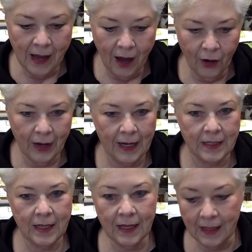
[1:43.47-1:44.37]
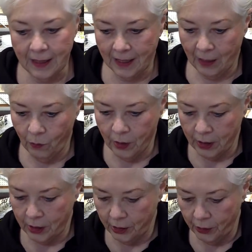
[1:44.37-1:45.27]
All right, second thing I want to
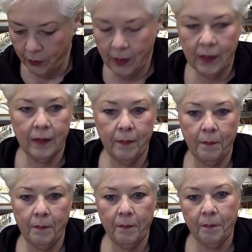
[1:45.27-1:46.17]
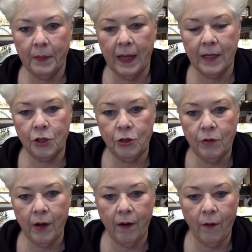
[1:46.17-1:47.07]
do, as you
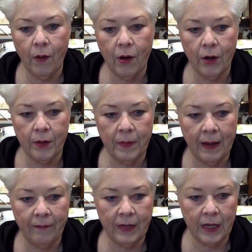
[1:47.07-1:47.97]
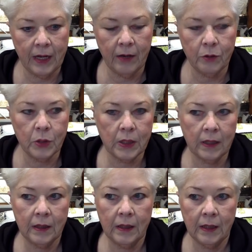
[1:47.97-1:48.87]
know, on my videos,
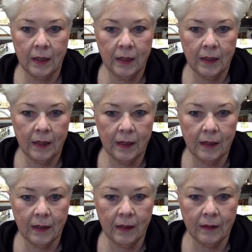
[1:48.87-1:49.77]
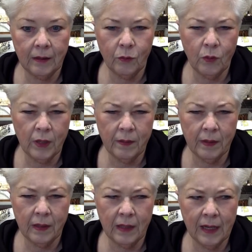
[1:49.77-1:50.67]
on one
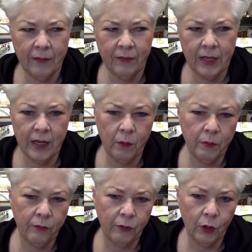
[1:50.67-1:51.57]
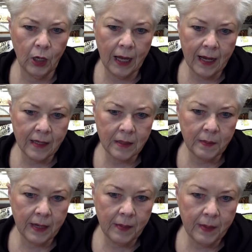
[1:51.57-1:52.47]
like video before last
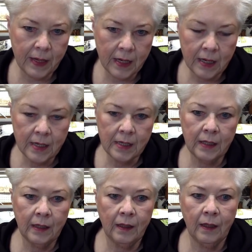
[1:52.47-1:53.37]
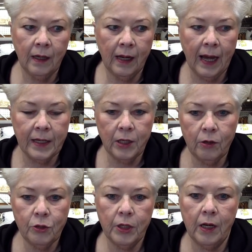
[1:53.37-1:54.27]
maybe, I
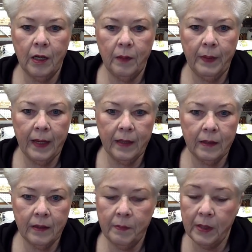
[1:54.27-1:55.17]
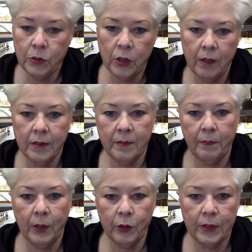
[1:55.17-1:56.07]
told y'all about the most awesome
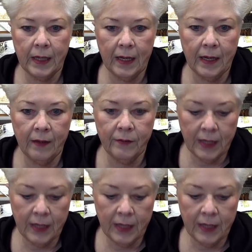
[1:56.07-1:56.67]
birthday gift.